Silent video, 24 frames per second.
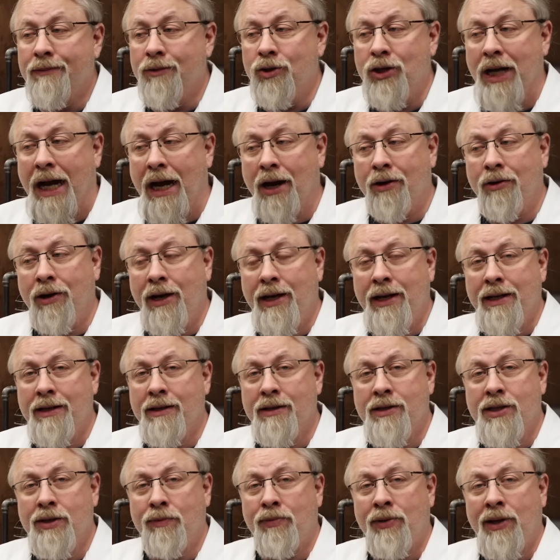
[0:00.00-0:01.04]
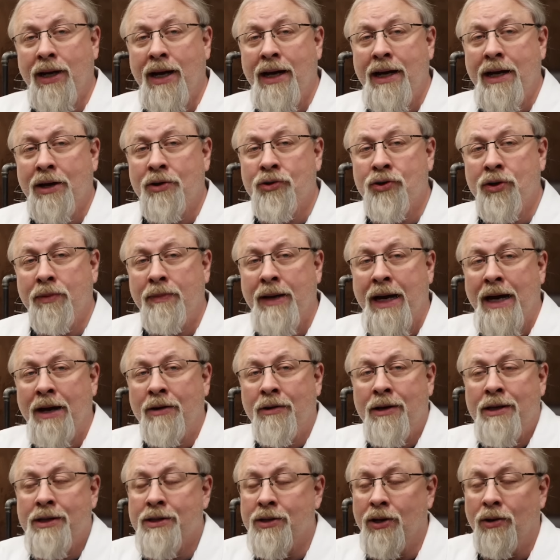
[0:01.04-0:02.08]
Jackery didn't supply an extra
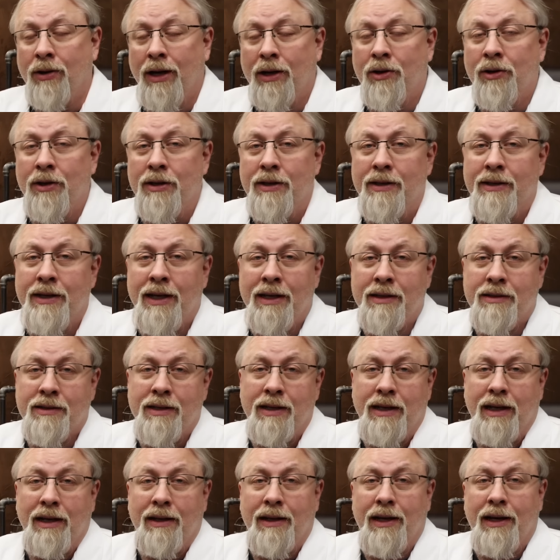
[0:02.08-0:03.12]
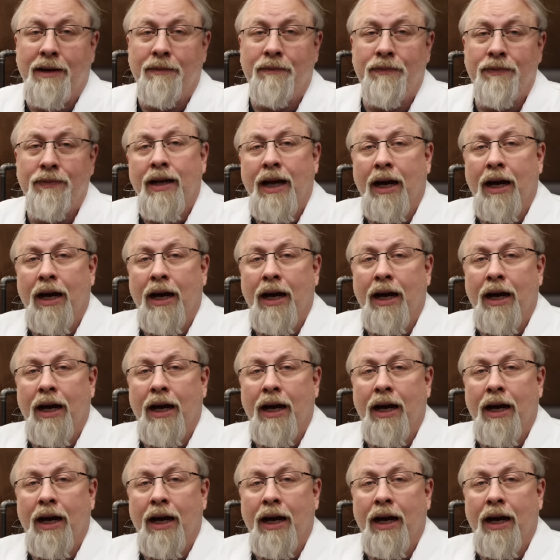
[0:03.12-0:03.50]
battery, so I couldn't test any of that.